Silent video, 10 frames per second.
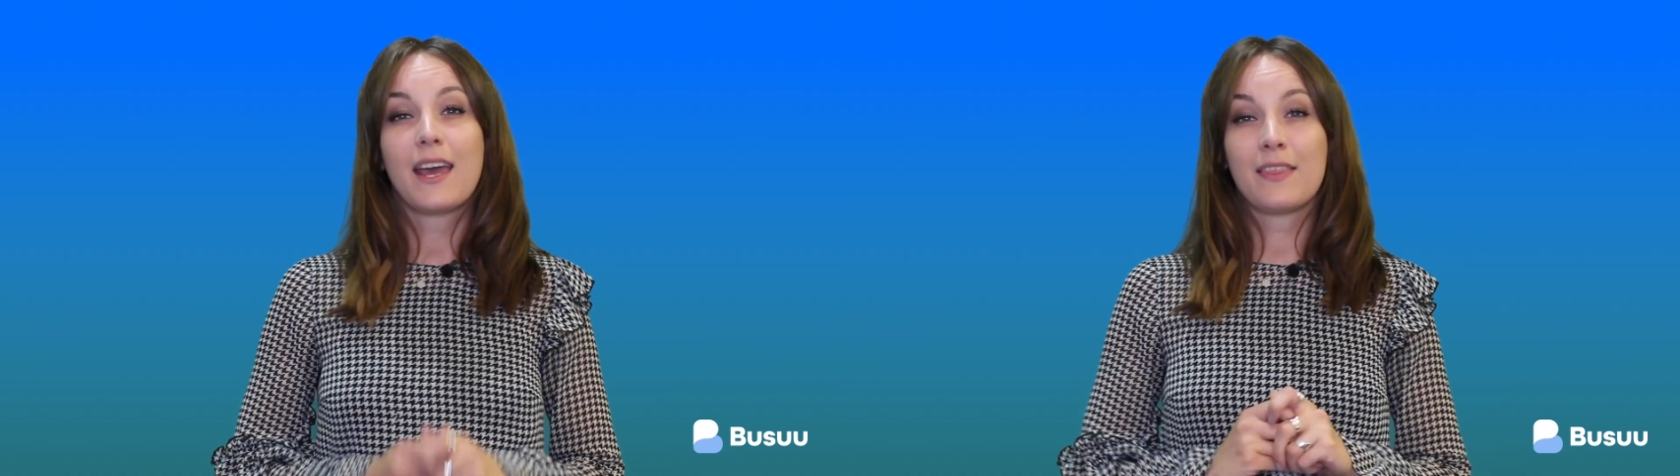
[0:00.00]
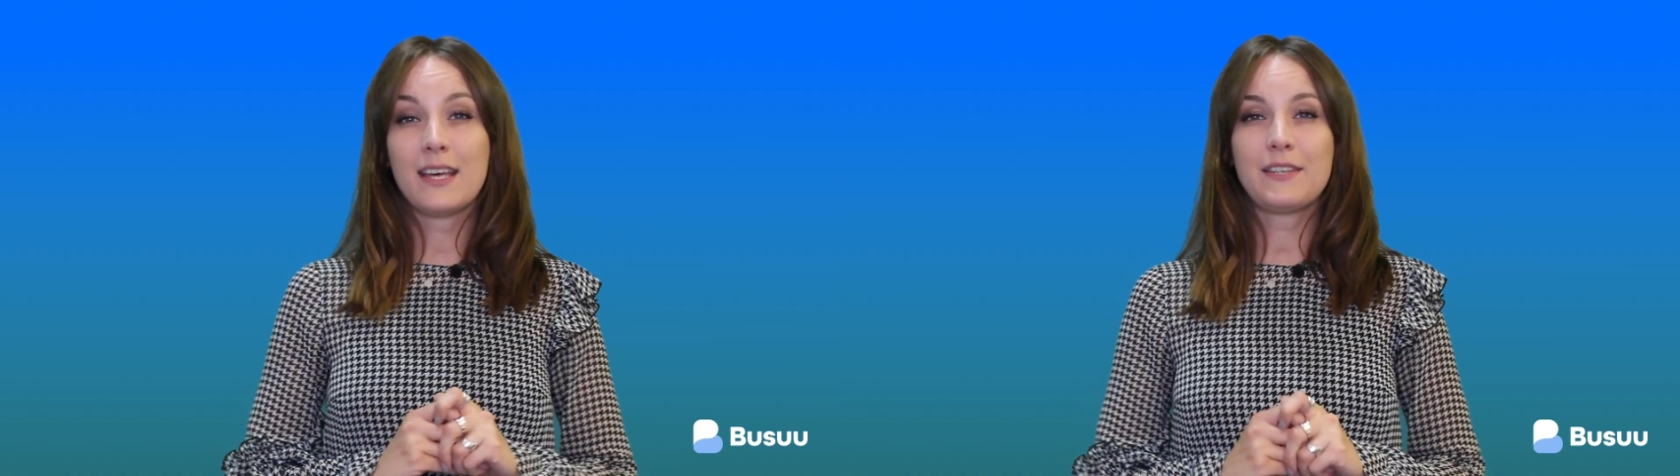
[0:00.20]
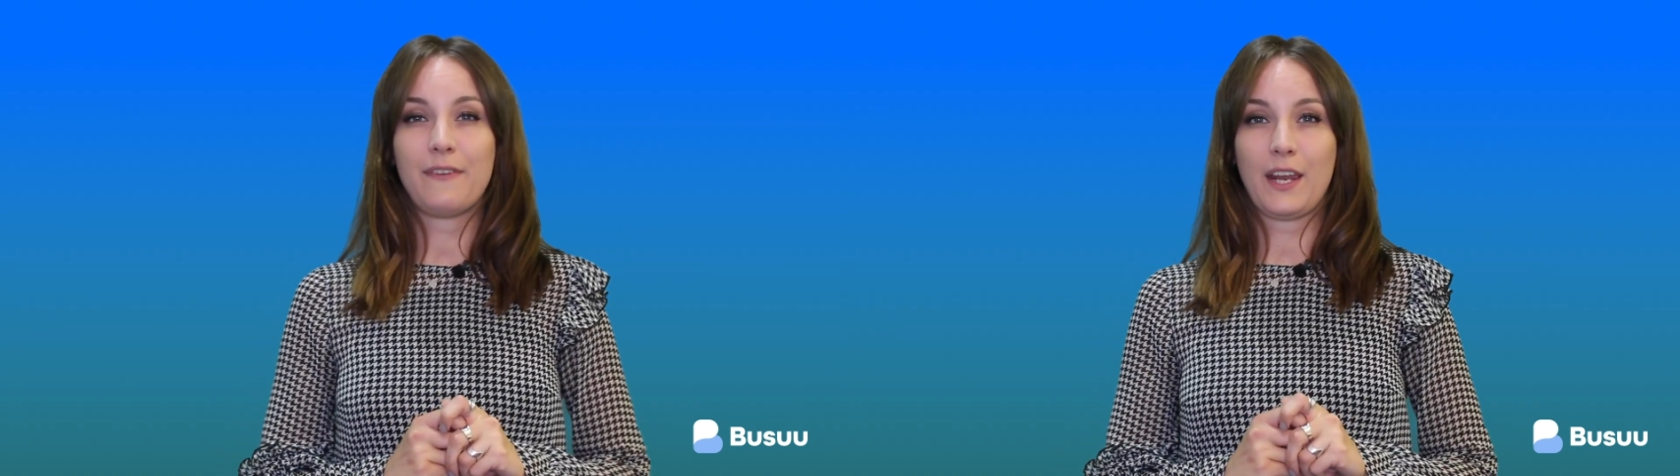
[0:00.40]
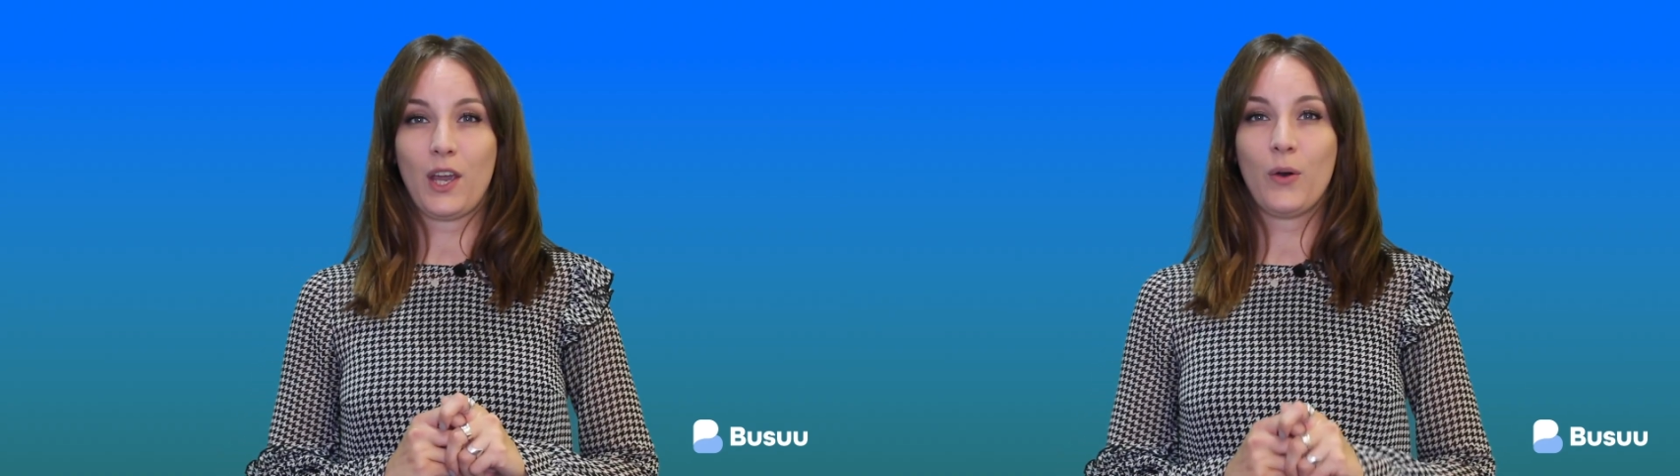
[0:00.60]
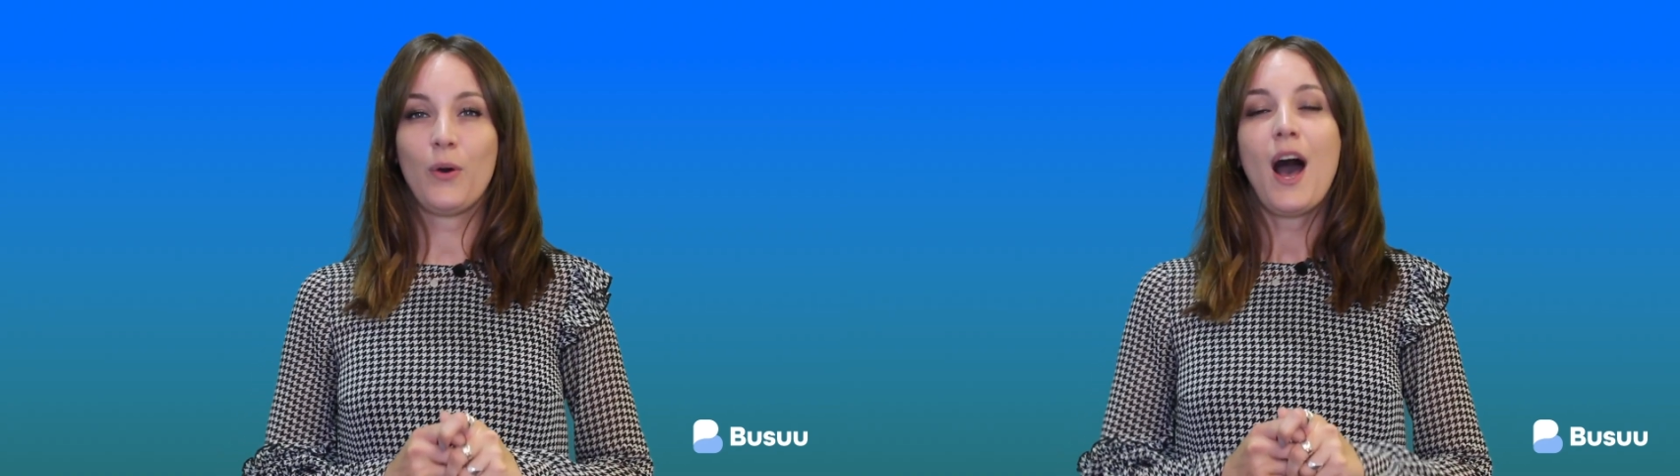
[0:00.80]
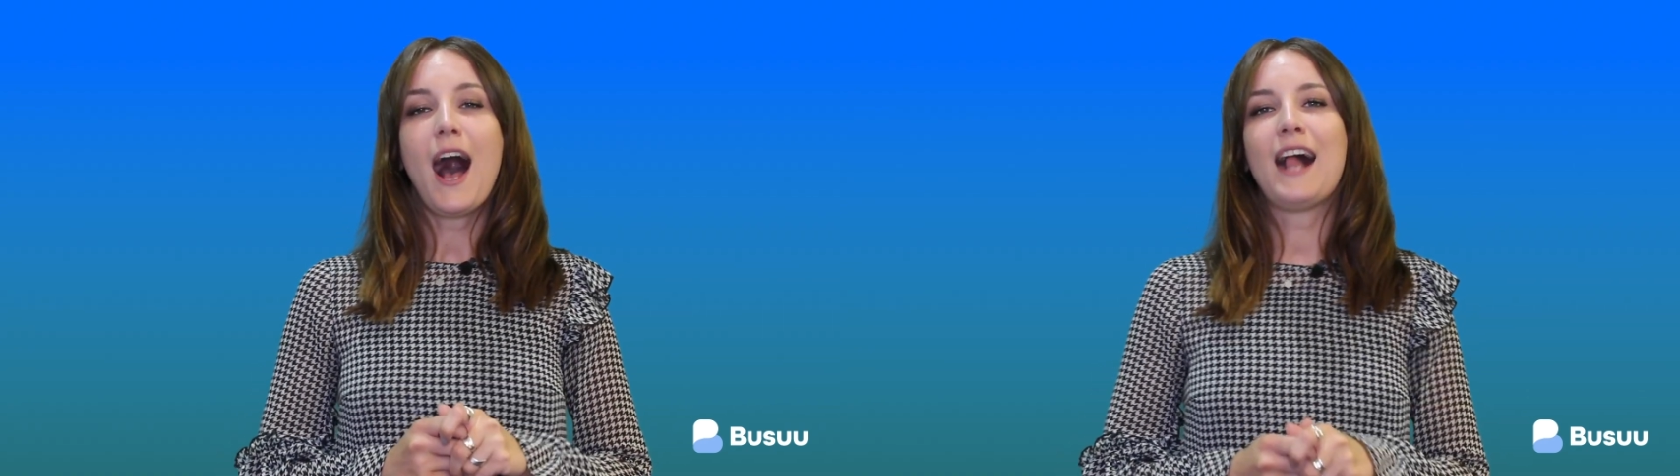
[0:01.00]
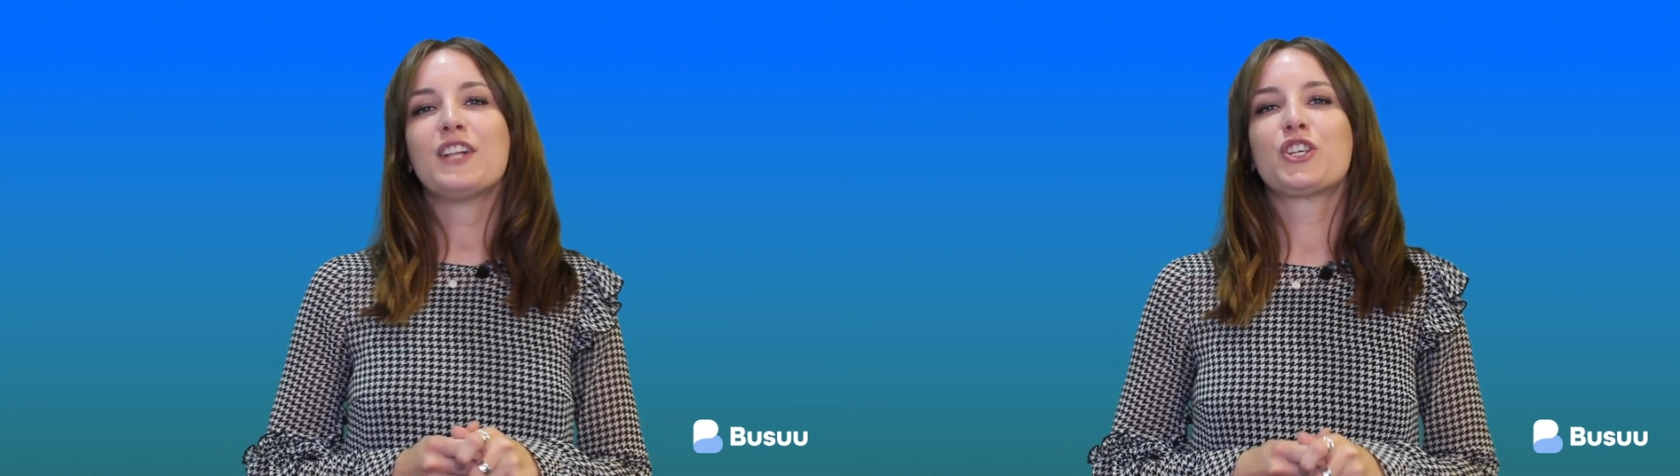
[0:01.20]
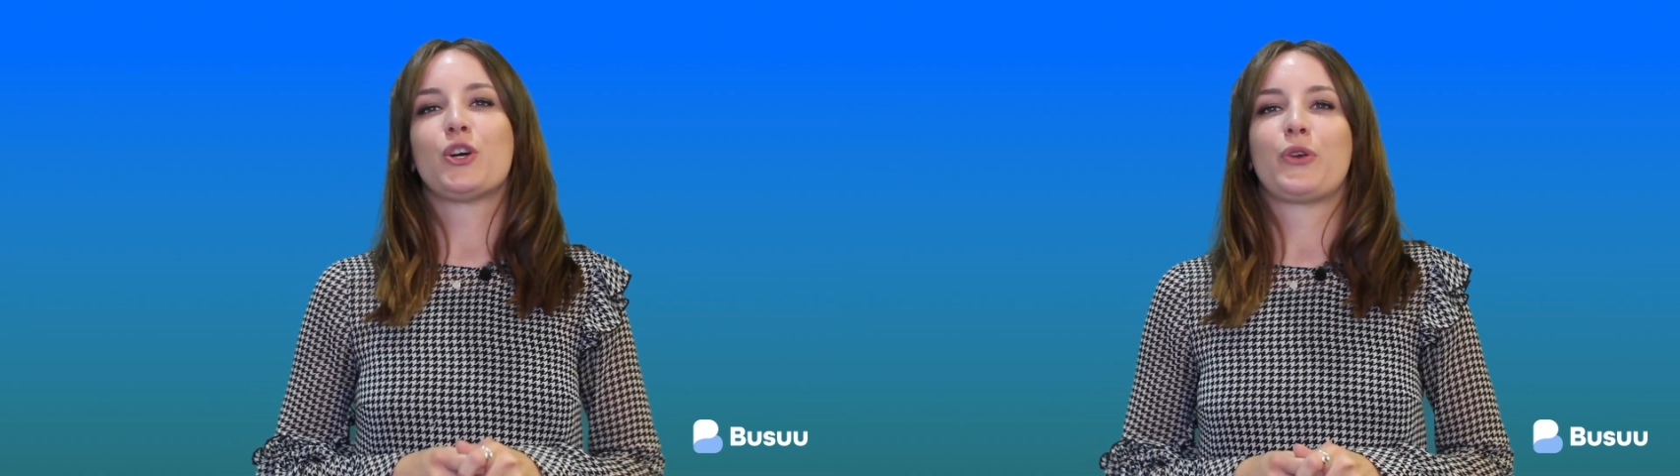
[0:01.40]
In this video, I'll
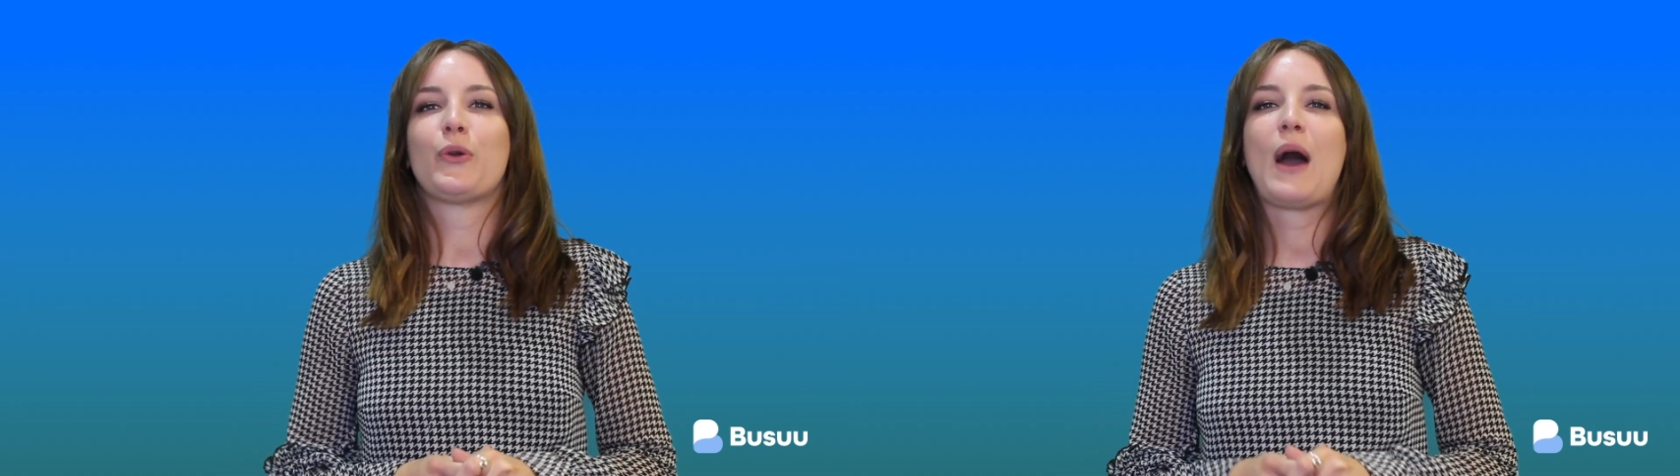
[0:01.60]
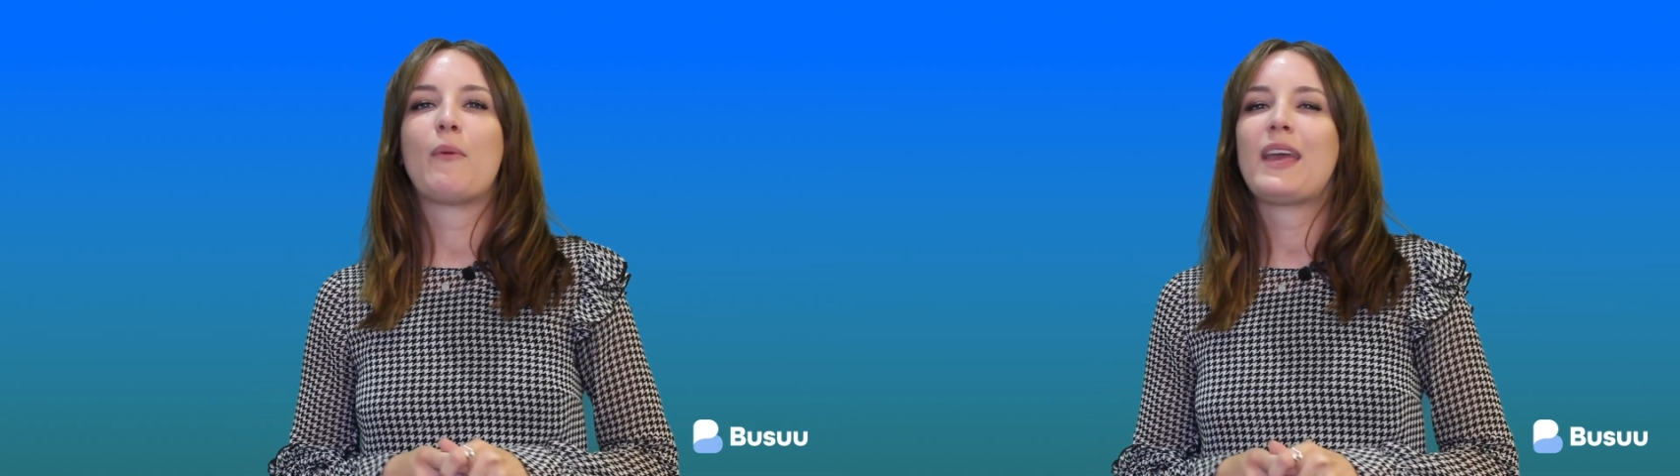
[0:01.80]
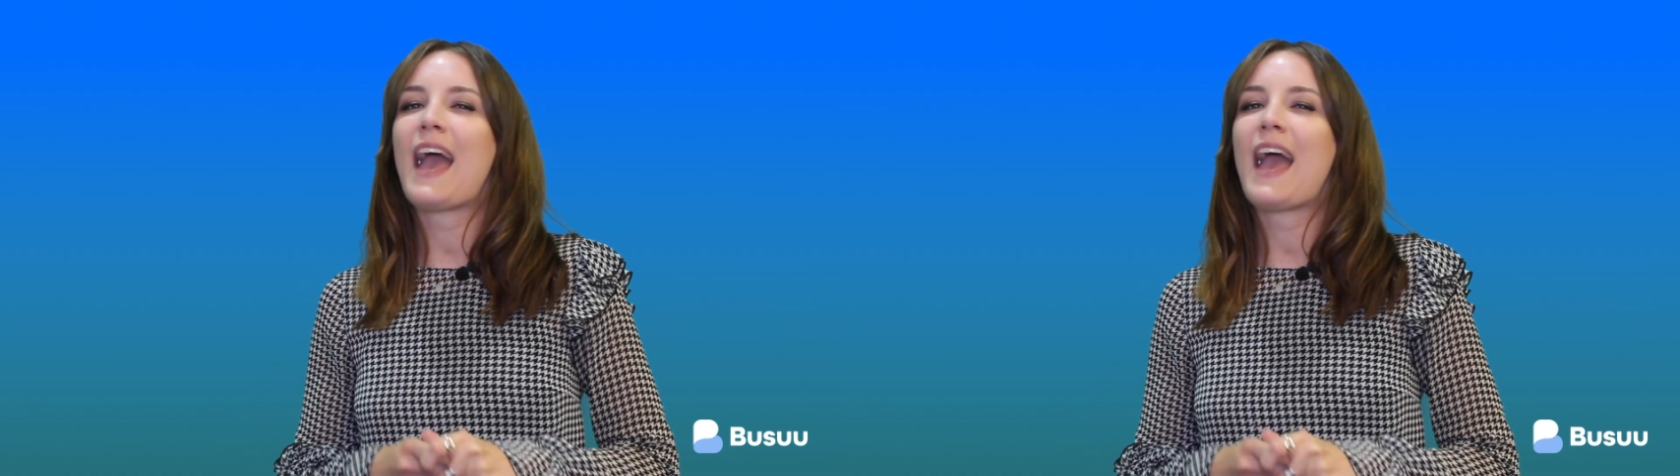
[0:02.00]
show you how we